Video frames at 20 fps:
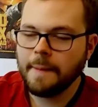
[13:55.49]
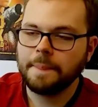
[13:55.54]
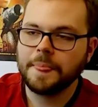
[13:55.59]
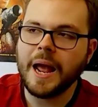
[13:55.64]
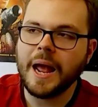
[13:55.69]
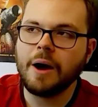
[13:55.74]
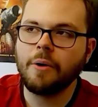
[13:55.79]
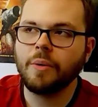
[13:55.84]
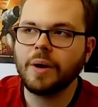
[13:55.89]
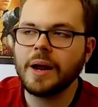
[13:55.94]

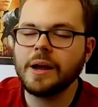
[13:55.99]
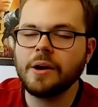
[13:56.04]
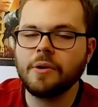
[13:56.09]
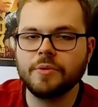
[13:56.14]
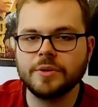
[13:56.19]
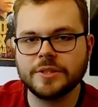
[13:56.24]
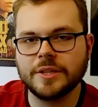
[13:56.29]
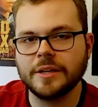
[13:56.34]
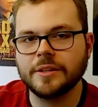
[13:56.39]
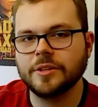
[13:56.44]
Now, what I
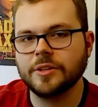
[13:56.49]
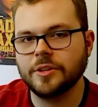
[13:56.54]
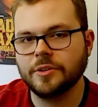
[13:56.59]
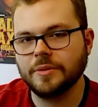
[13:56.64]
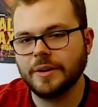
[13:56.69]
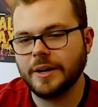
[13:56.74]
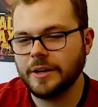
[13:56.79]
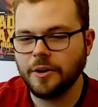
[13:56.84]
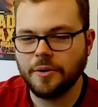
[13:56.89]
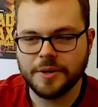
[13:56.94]
always like to do,
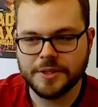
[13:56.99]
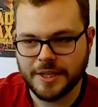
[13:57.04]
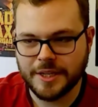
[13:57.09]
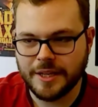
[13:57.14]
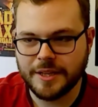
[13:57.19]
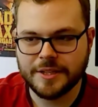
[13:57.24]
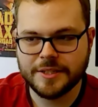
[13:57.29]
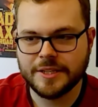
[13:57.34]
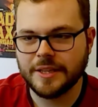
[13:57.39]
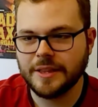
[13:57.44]
and I know I
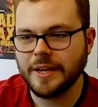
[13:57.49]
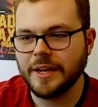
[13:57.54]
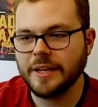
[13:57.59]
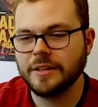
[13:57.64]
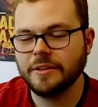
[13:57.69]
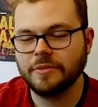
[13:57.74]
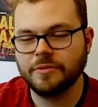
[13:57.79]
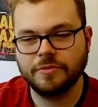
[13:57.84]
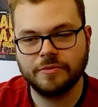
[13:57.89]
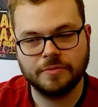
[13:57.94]
say this at the end
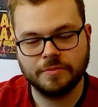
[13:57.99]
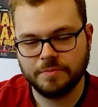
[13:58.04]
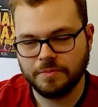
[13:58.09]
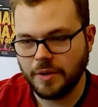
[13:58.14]
of,